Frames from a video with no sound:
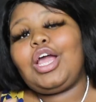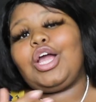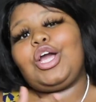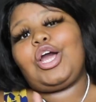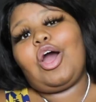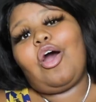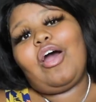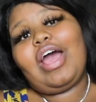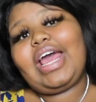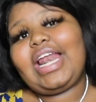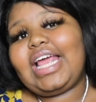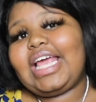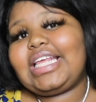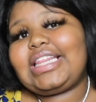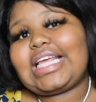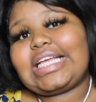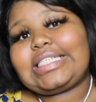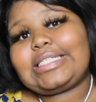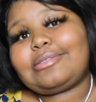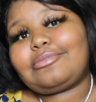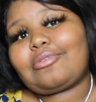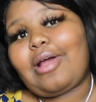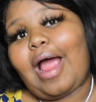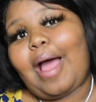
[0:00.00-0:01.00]
Go ahead and hit that
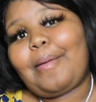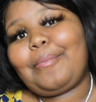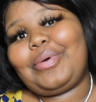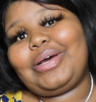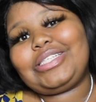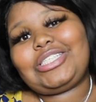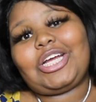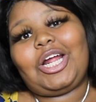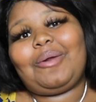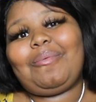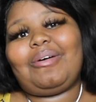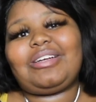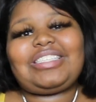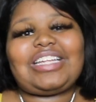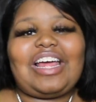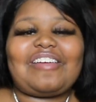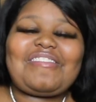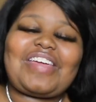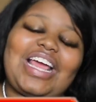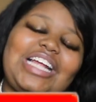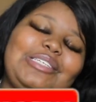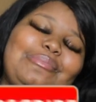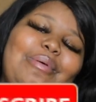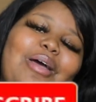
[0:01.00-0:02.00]
subscribe button. Turn on post
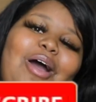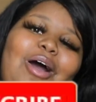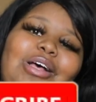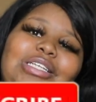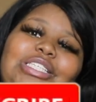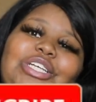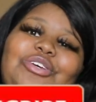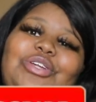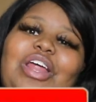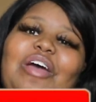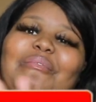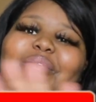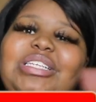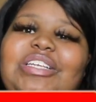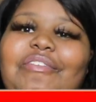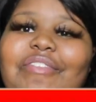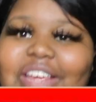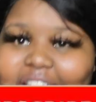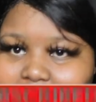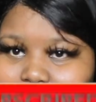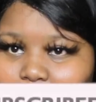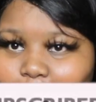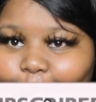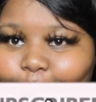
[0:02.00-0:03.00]
notification bell on so you never miss a
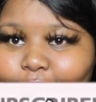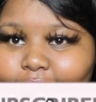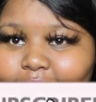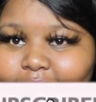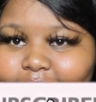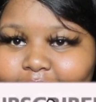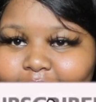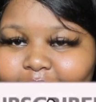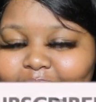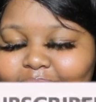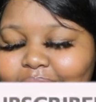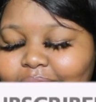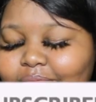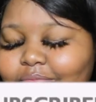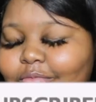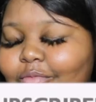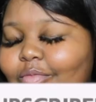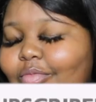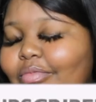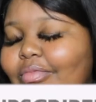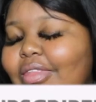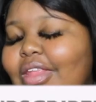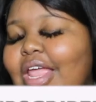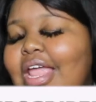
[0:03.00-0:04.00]
video.
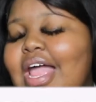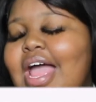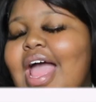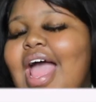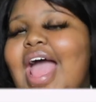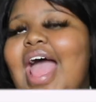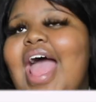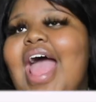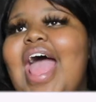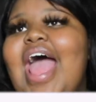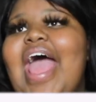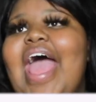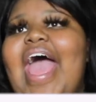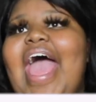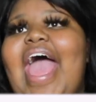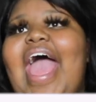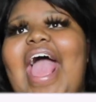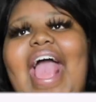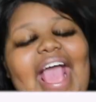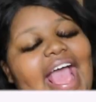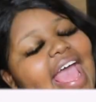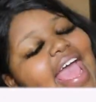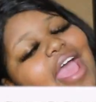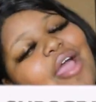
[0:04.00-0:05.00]

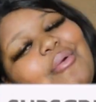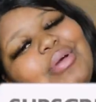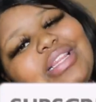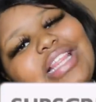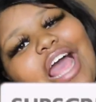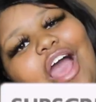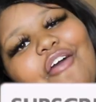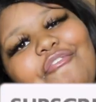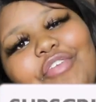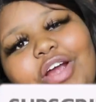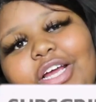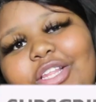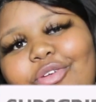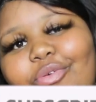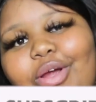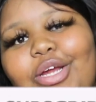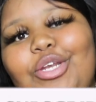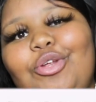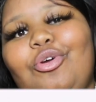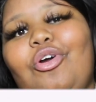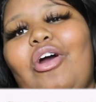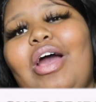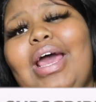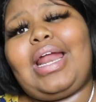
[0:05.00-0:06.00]
And without further
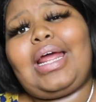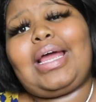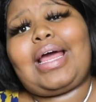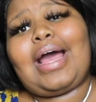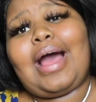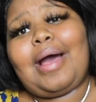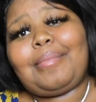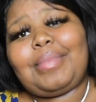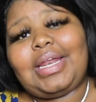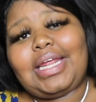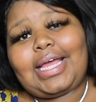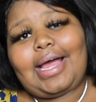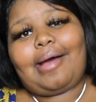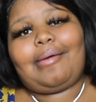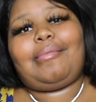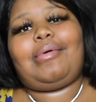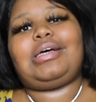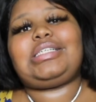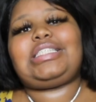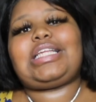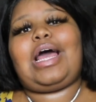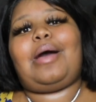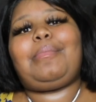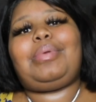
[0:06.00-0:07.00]
ado, go ahead and comment in the comment
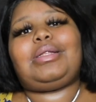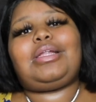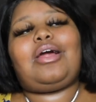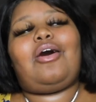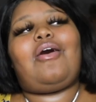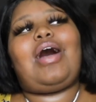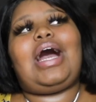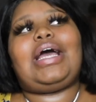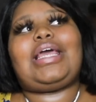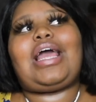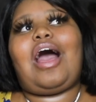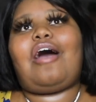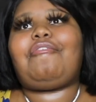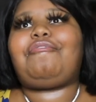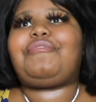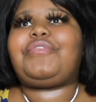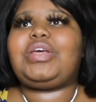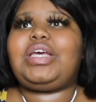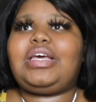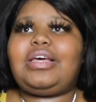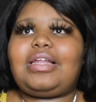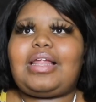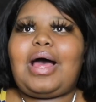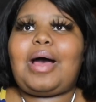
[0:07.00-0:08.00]
box down below how y'all
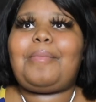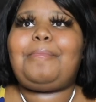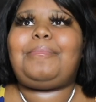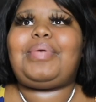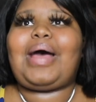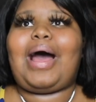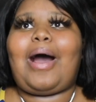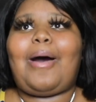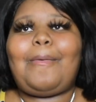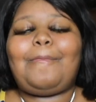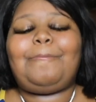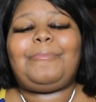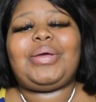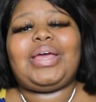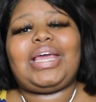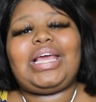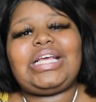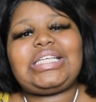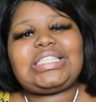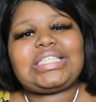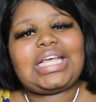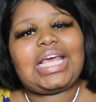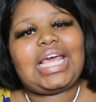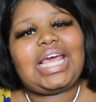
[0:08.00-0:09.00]
feel about
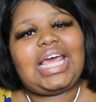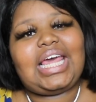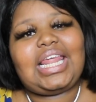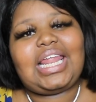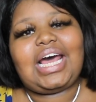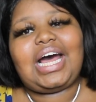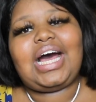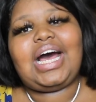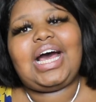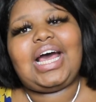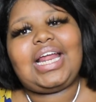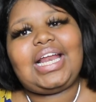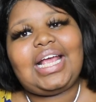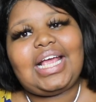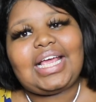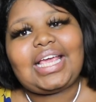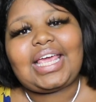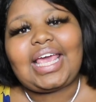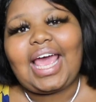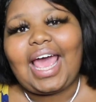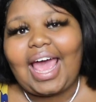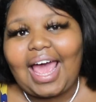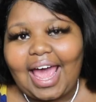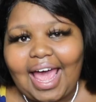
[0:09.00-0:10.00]
Binks hitting a hundred
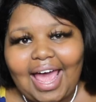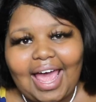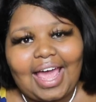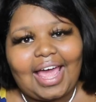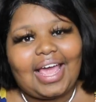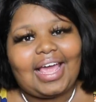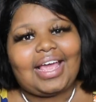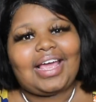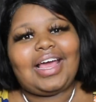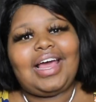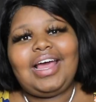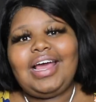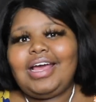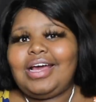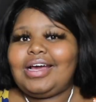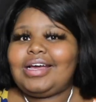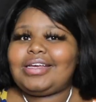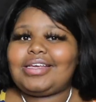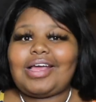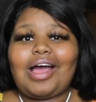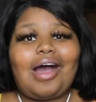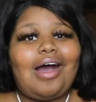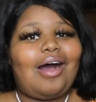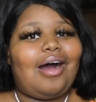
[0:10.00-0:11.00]
K.
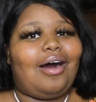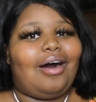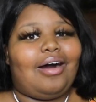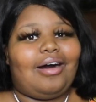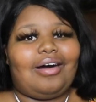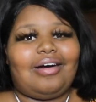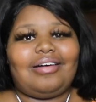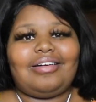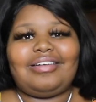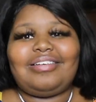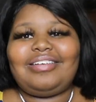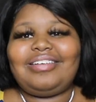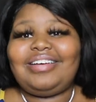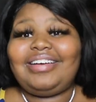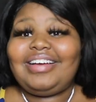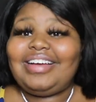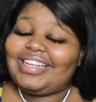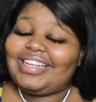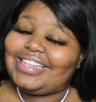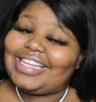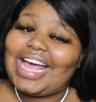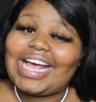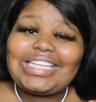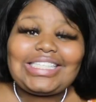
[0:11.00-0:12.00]
Y'all,
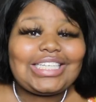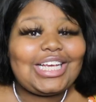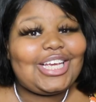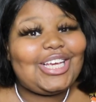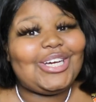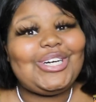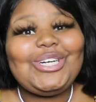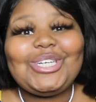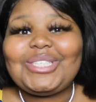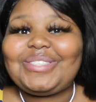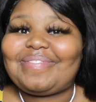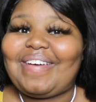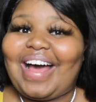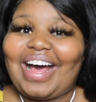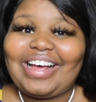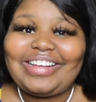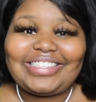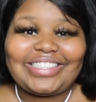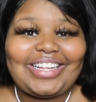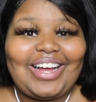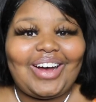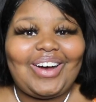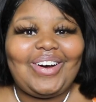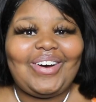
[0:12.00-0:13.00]
that's a huge
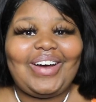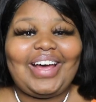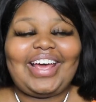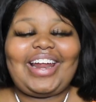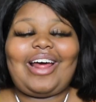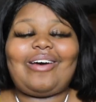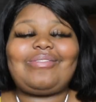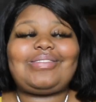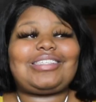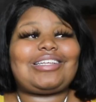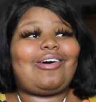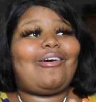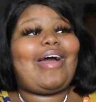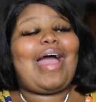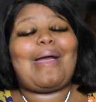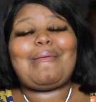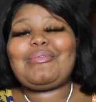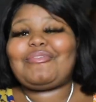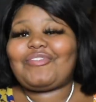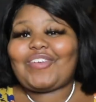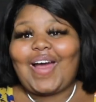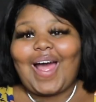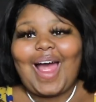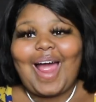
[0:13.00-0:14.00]
milestone. And I'm so
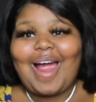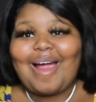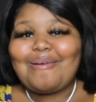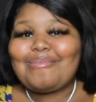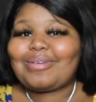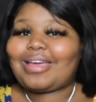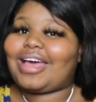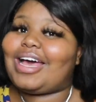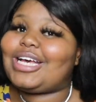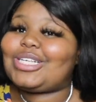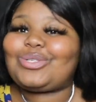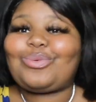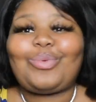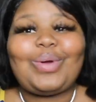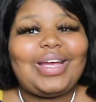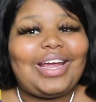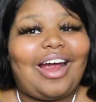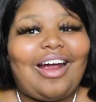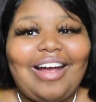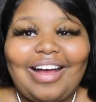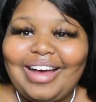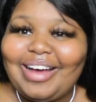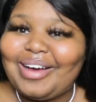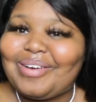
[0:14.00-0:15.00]
happy for her because we
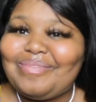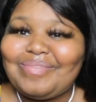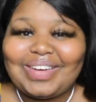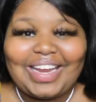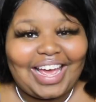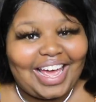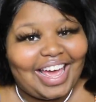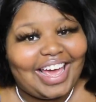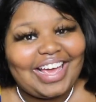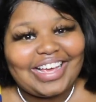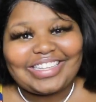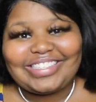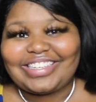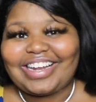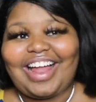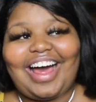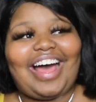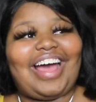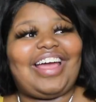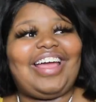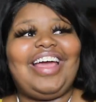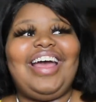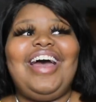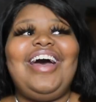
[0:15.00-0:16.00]
are up next.
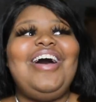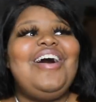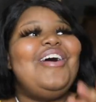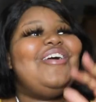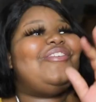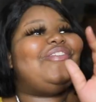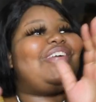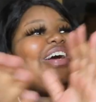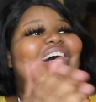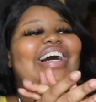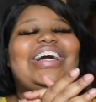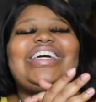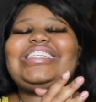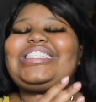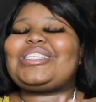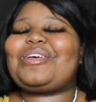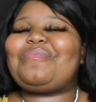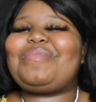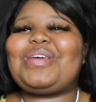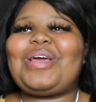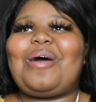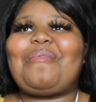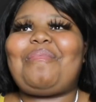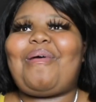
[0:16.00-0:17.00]
Like, for us to
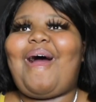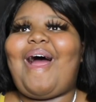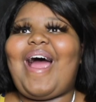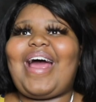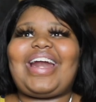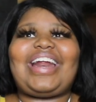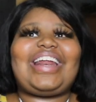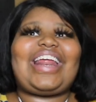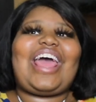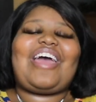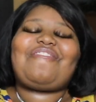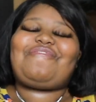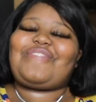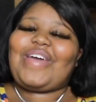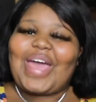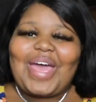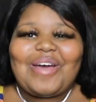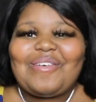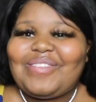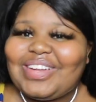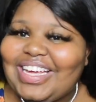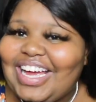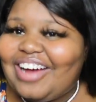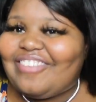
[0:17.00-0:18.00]
be a part of that
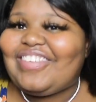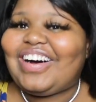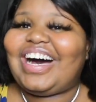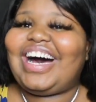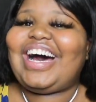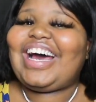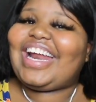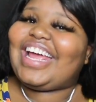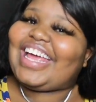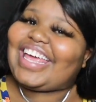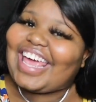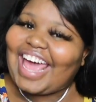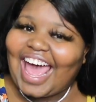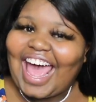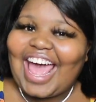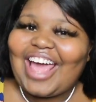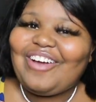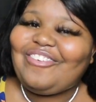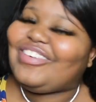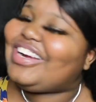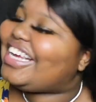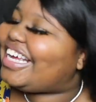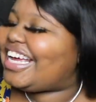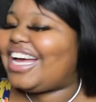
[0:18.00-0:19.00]
family of a hundred
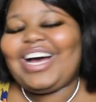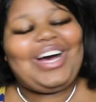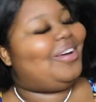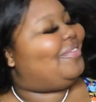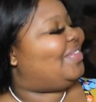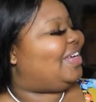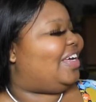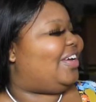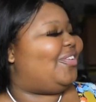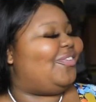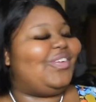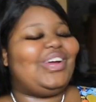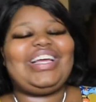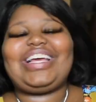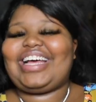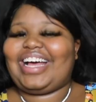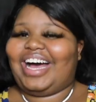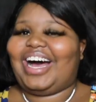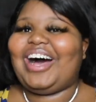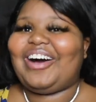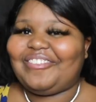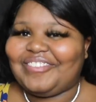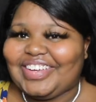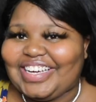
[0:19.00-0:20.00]
K, we coming. We
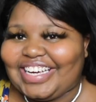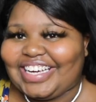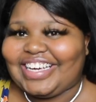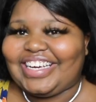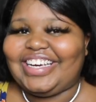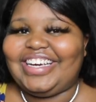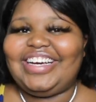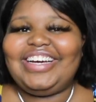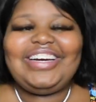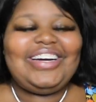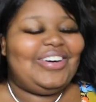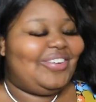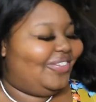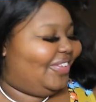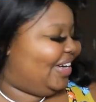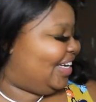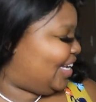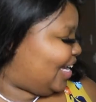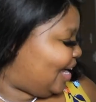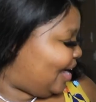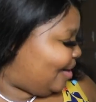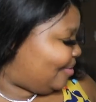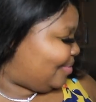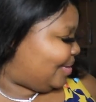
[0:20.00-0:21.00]
coming. We
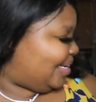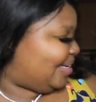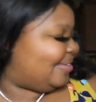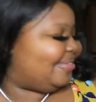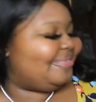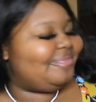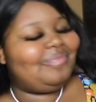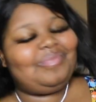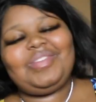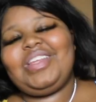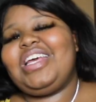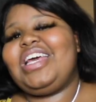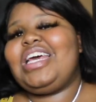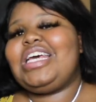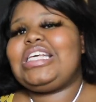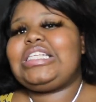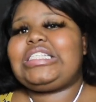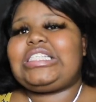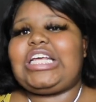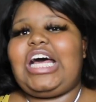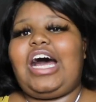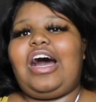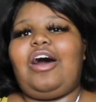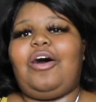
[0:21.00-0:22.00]
coming.
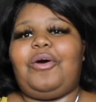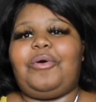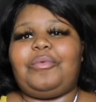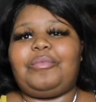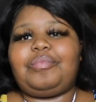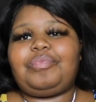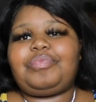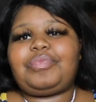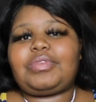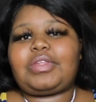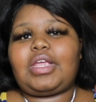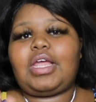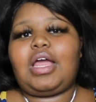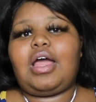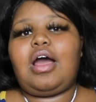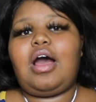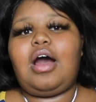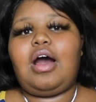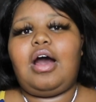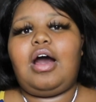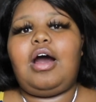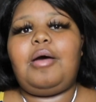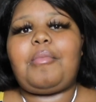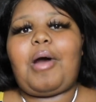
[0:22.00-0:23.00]
So,
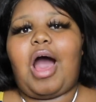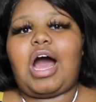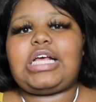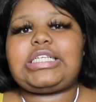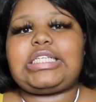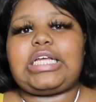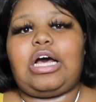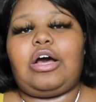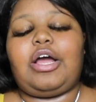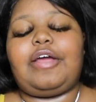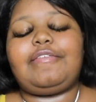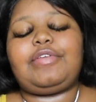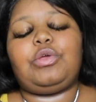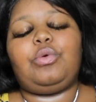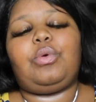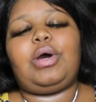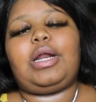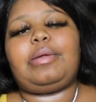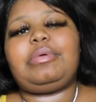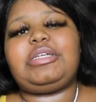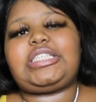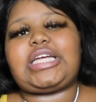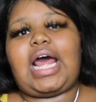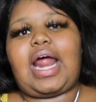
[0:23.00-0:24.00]
um, also, if you
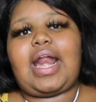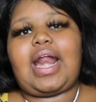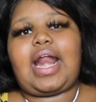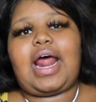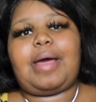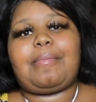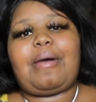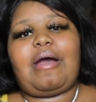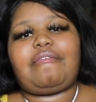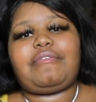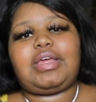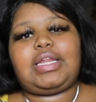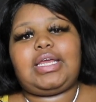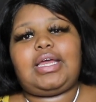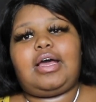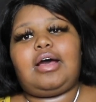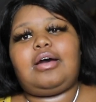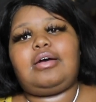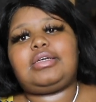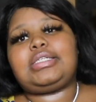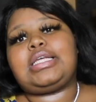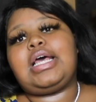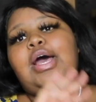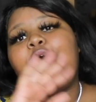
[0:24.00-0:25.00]
want to be shouted out in my
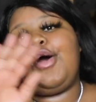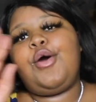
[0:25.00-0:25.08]
videos,